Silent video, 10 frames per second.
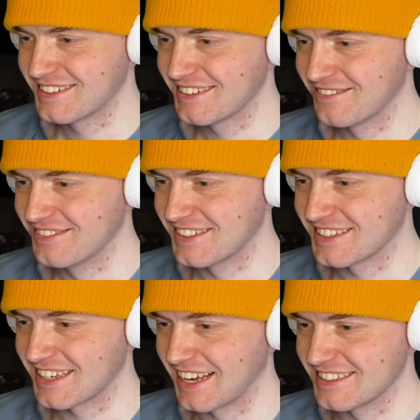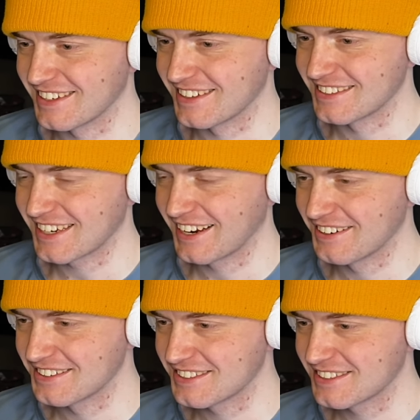With his hands on his
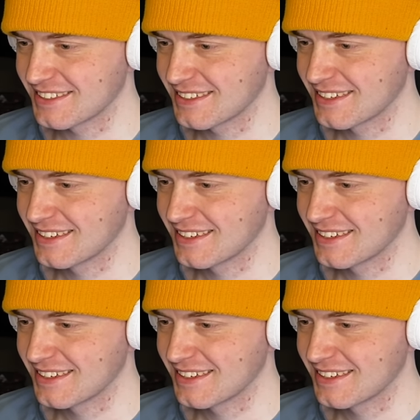ears.